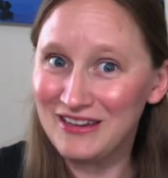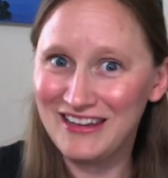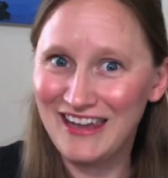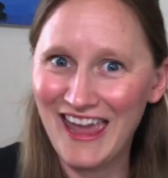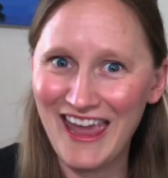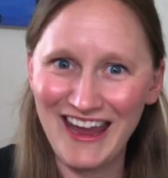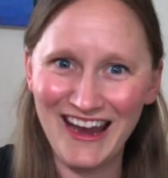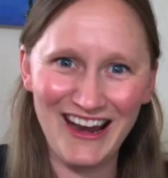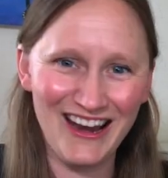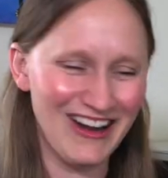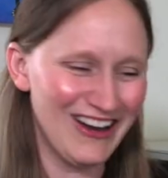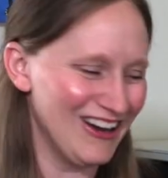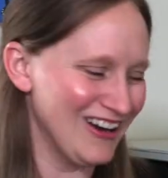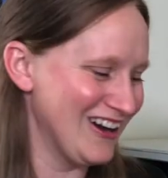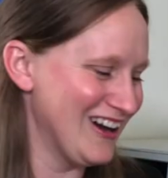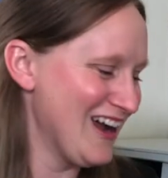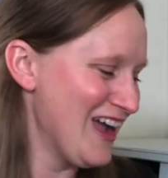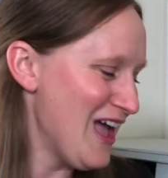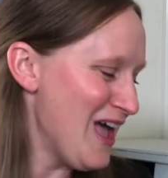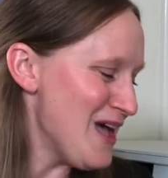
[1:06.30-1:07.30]
care,
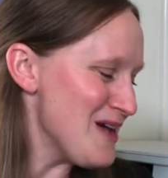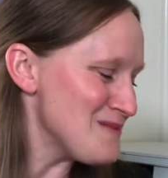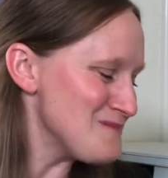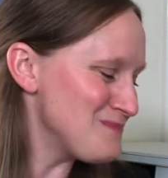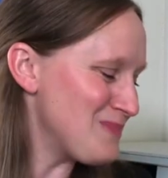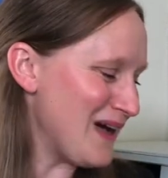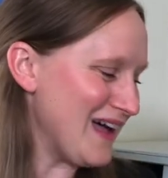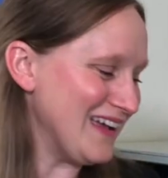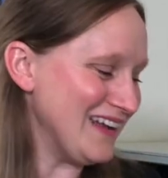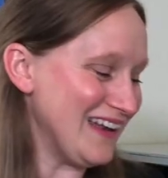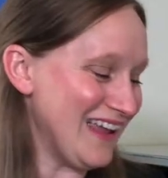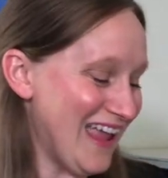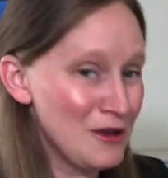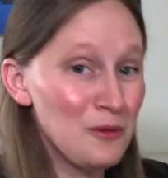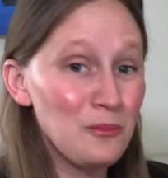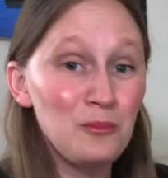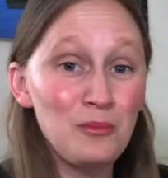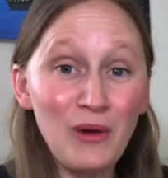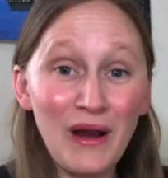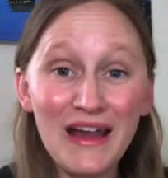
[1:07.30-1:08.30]
but
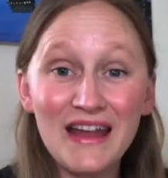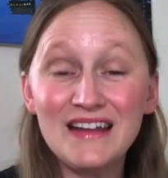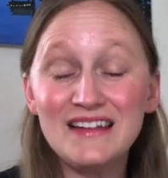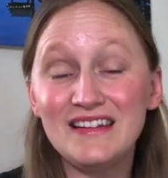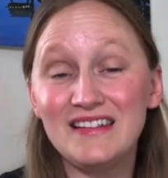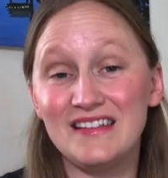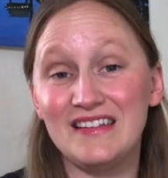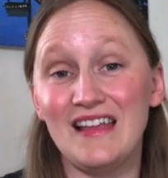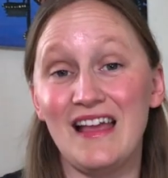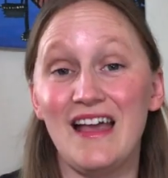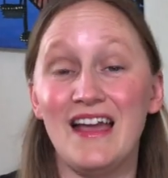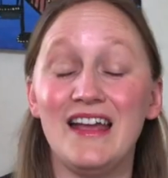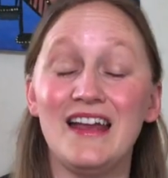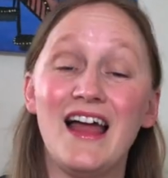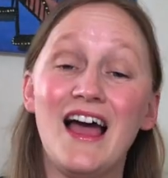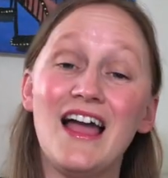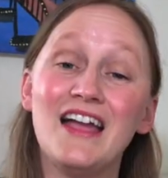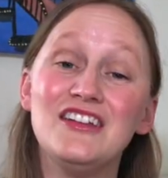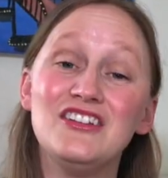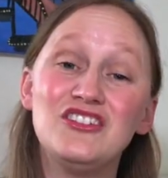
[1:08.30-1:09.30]
brand aside,
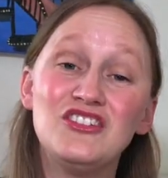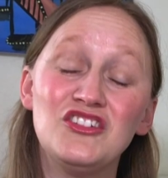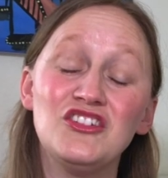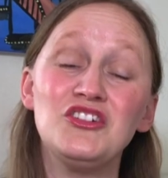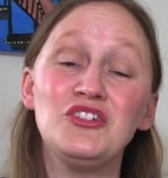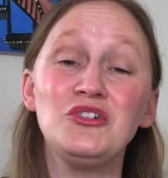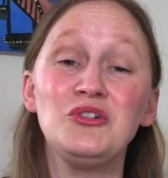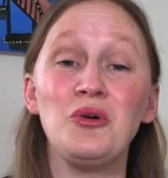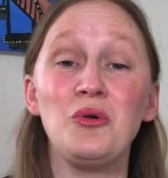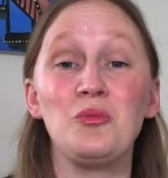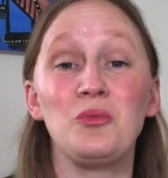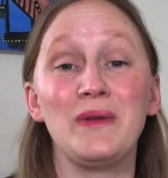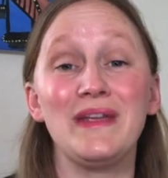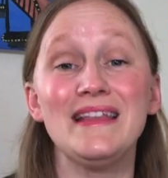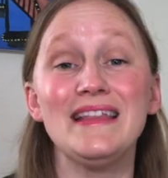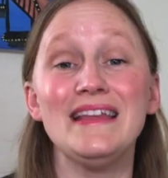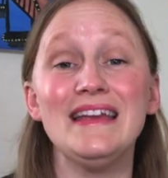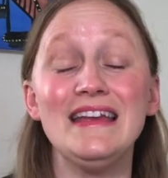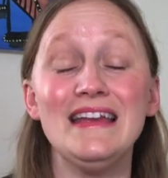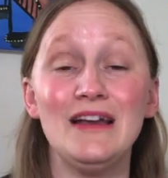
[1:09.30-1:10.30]
I do
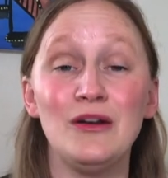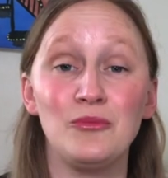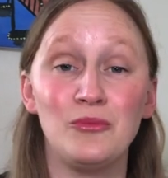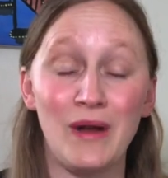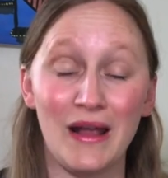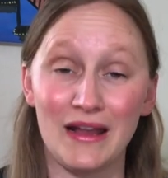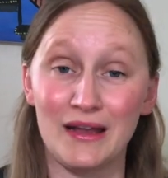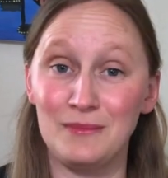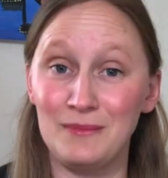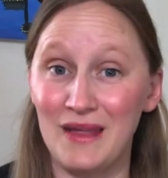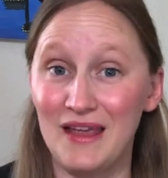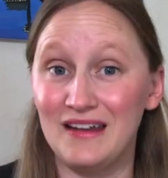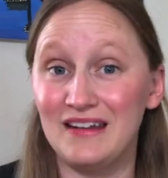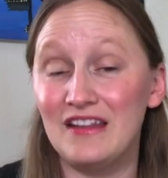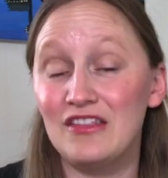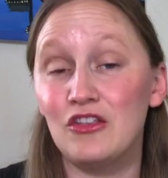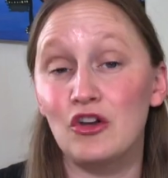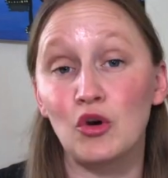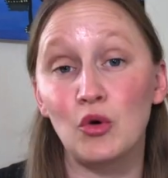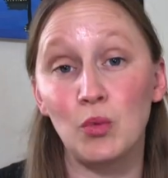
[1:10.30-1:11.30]
really recommend
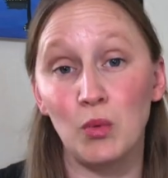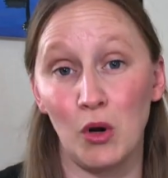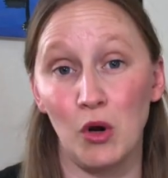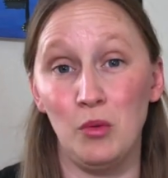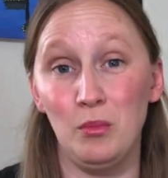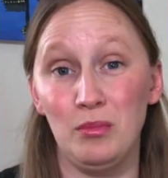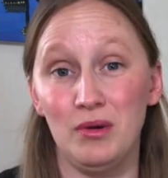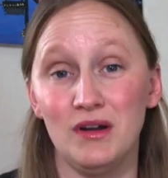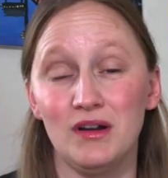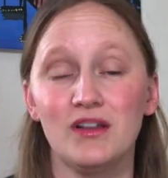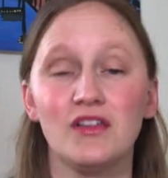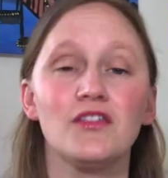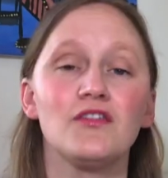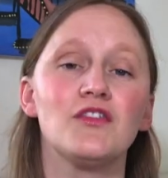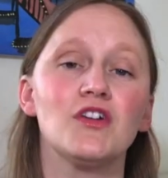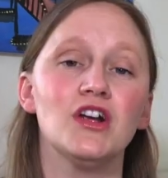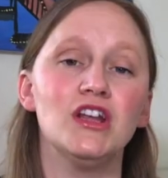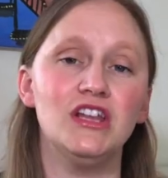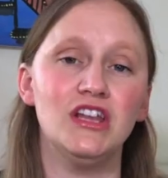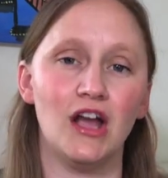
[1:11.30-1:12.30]
the Chromebooks
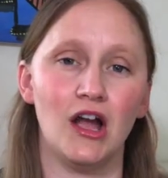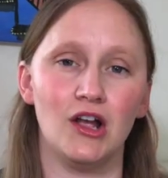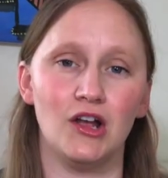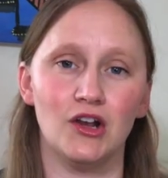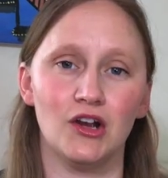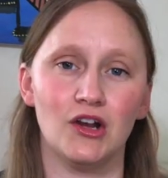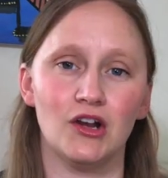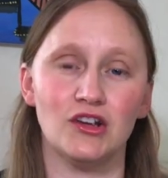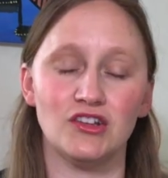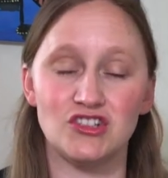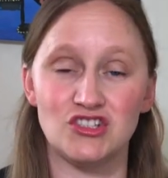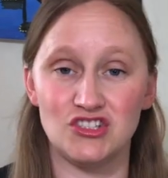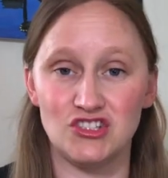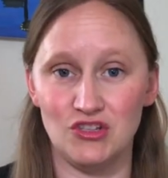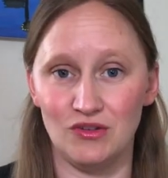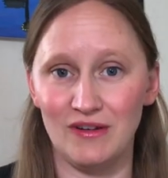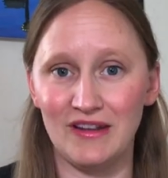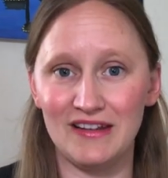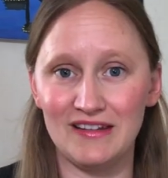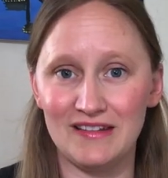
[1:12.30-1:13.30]
for younger
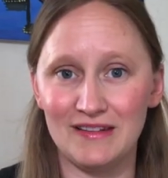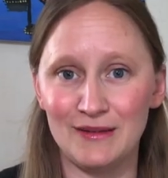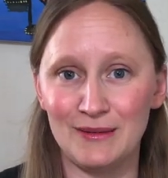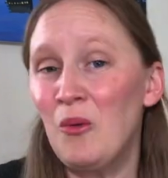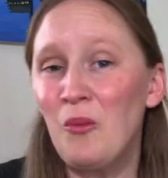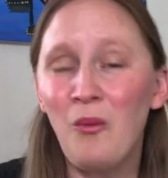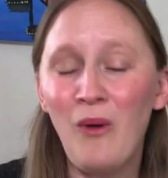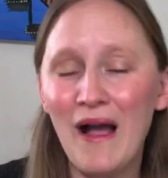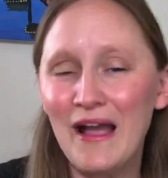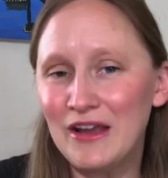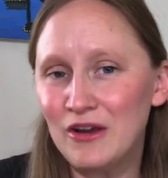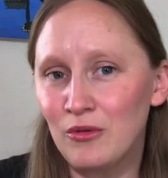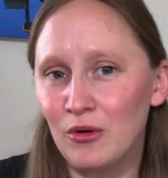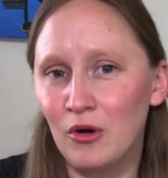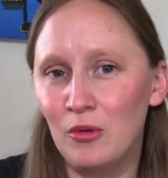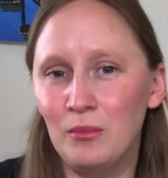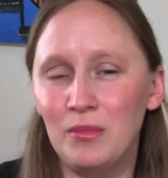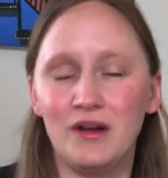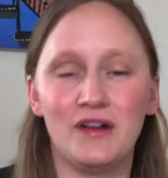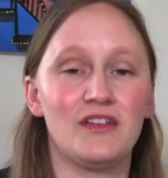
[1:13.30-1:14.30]
students. Why
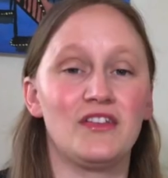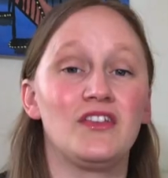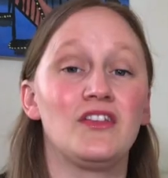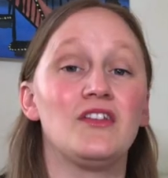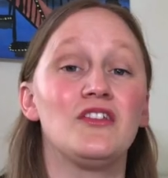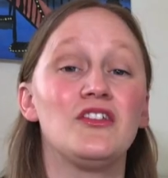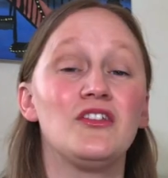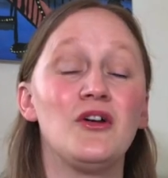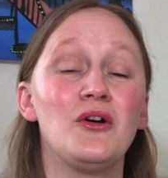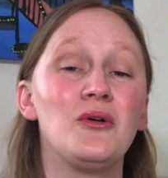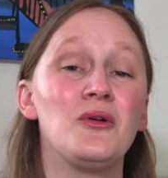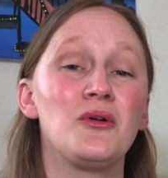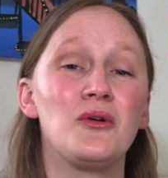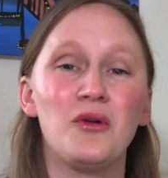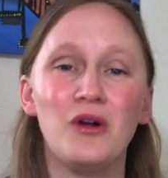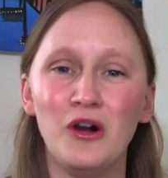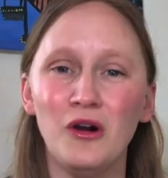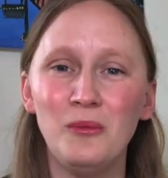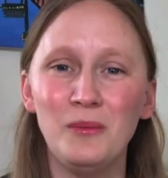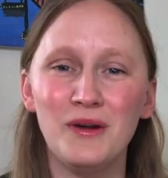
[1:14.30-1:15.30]
Chromebooks? So
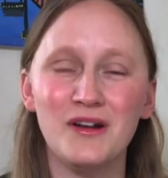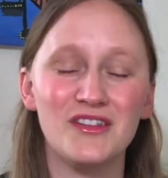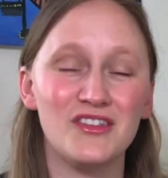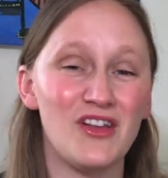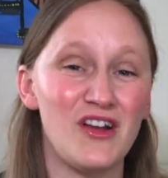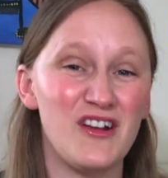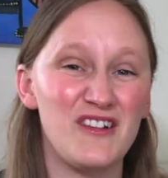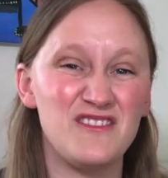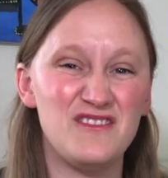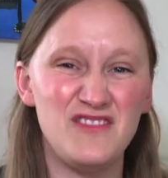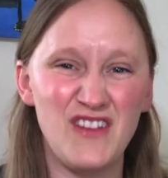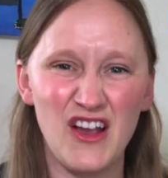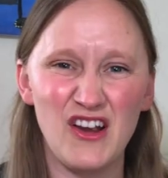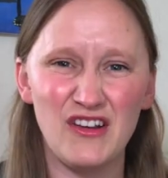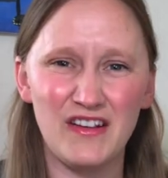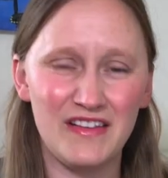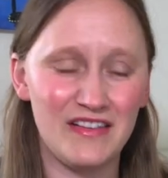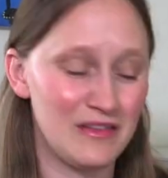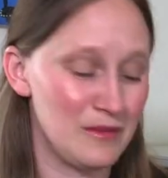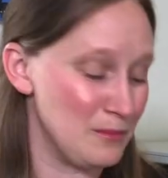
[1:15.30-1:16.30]
Chromebooks are
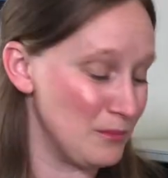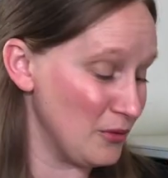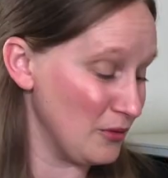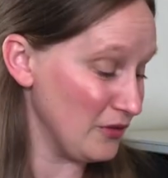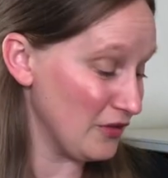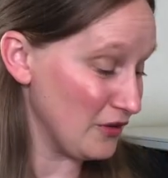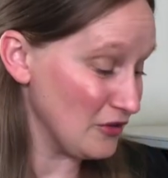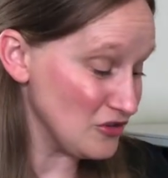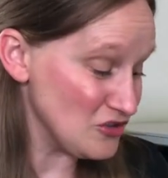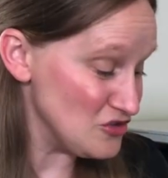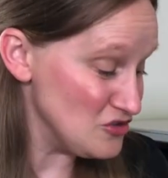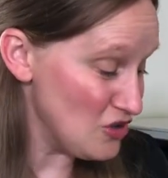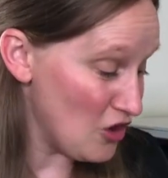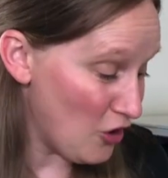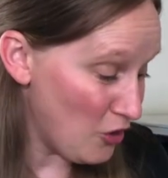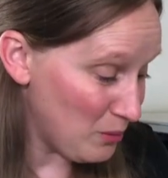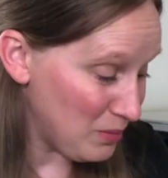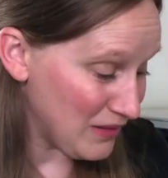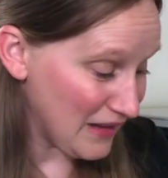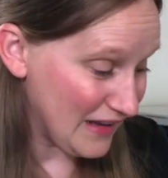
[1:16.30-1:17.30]
very simple. There's
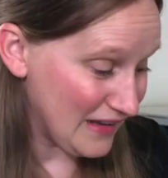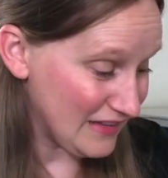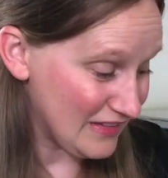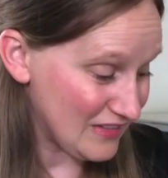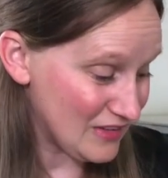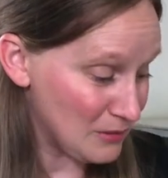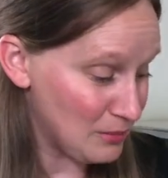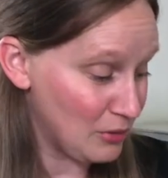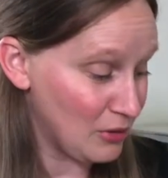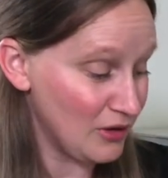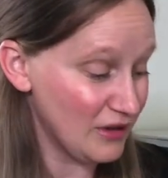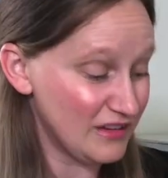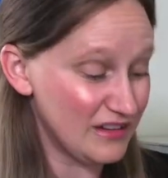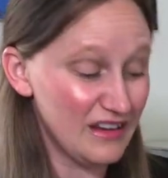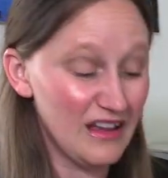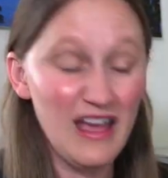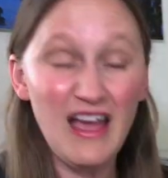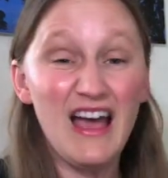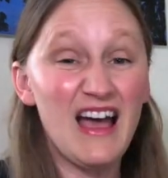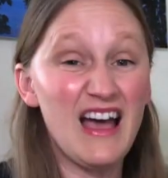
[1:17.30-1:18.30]
no place to put
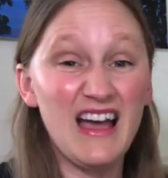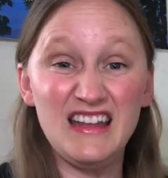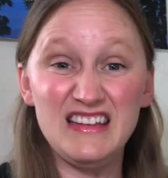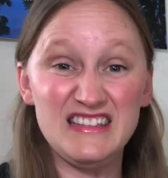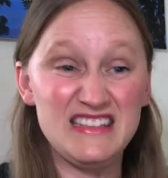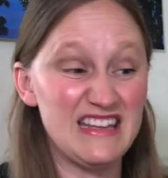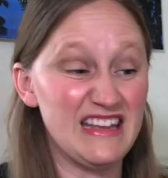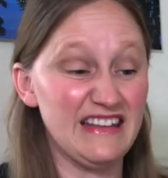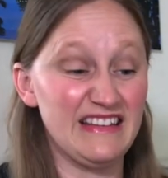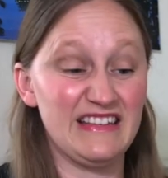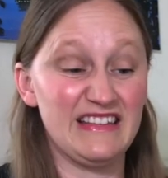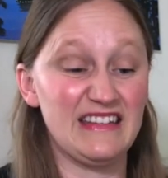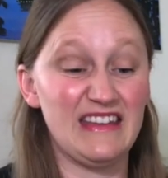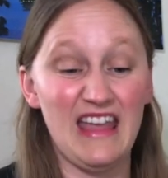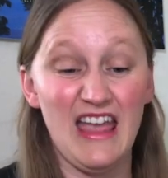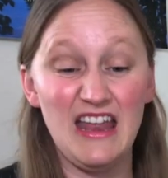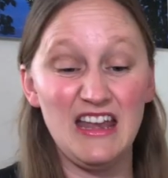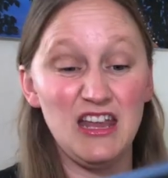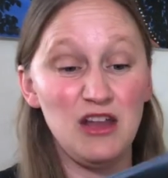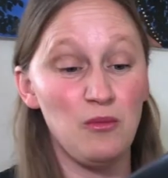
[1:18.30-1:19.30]
a disk
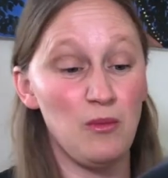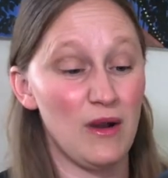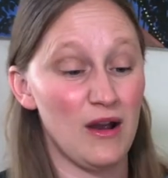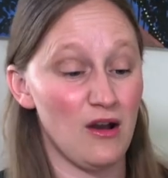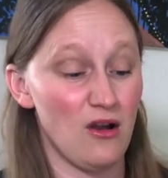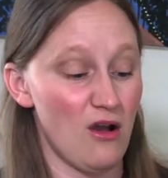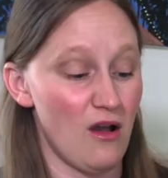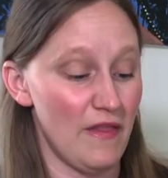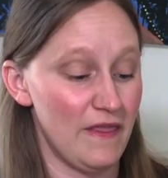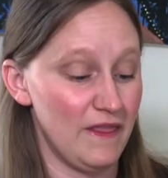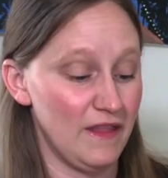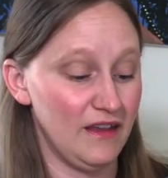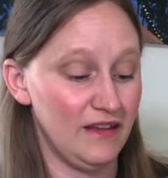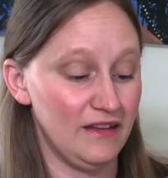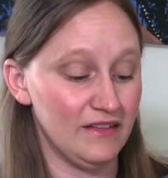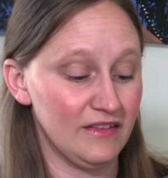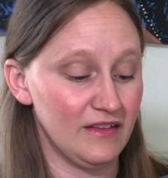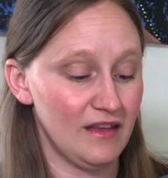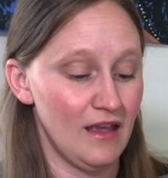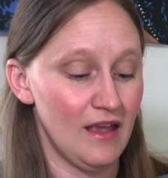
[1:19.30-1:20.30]
anywhere on
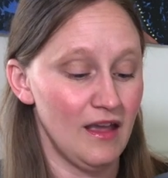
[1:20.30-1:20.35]
these.